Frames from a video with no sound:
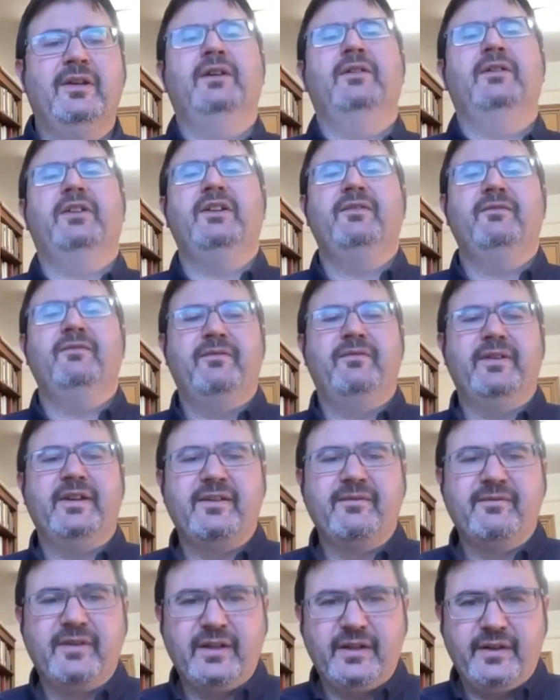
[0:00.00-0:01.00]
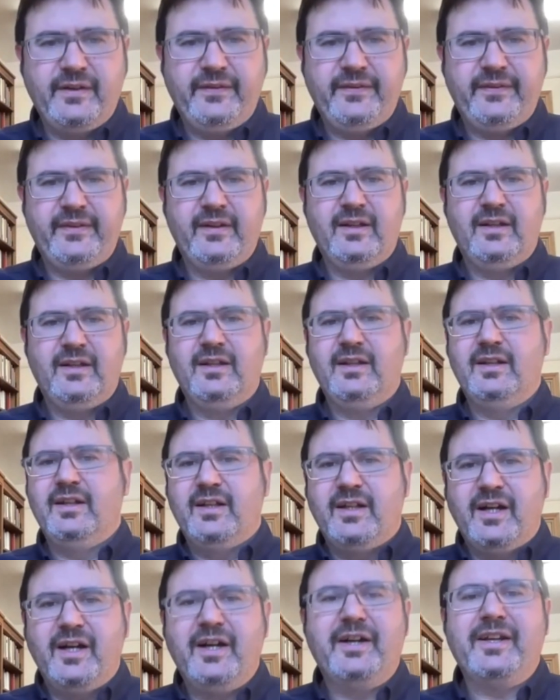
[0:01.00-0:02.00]
in free verse
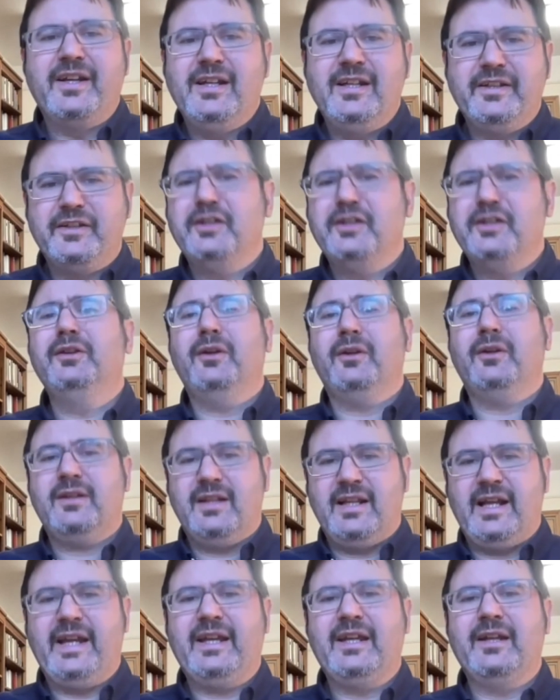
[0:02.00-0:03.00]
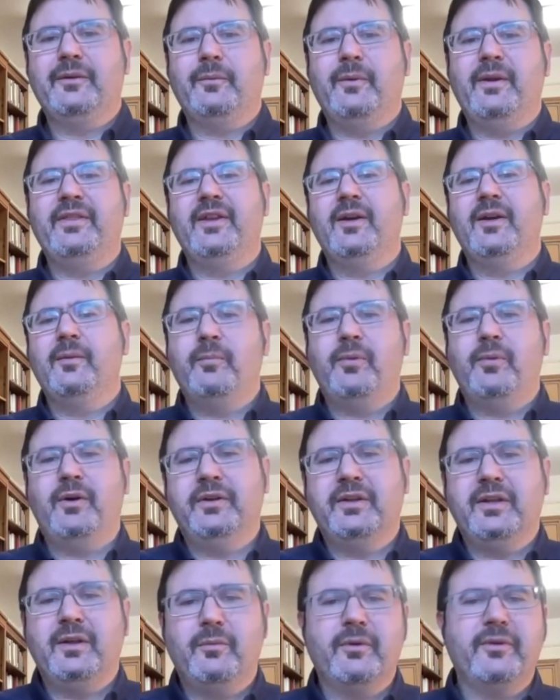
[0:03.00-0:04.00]
and really did not like it when their
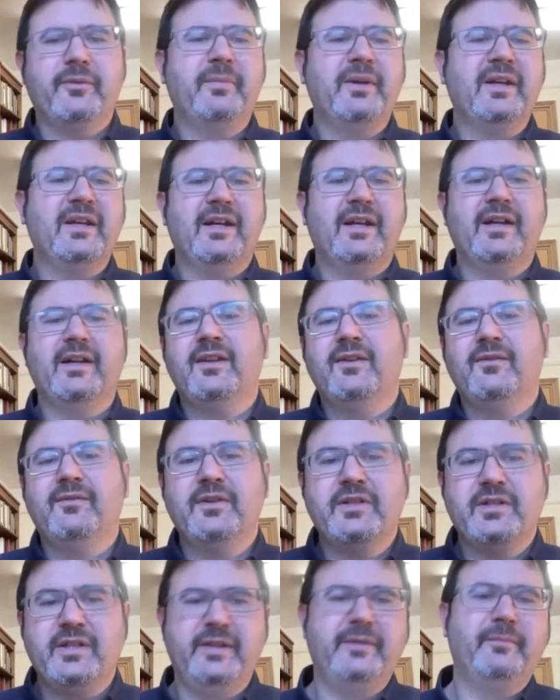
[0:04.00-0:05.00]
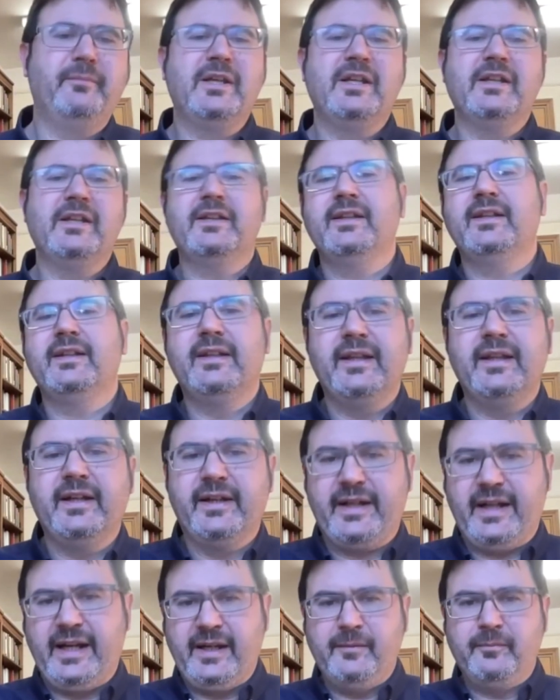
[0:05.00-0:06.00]
poetry was being artificially metered and
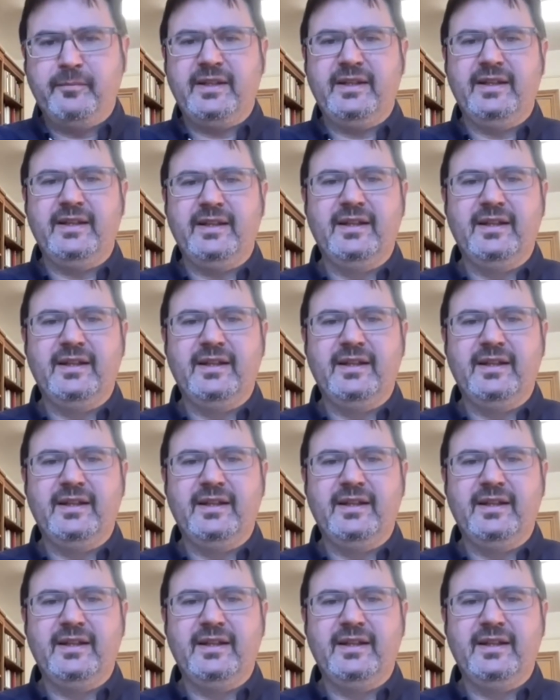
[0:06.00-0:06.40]
rhymed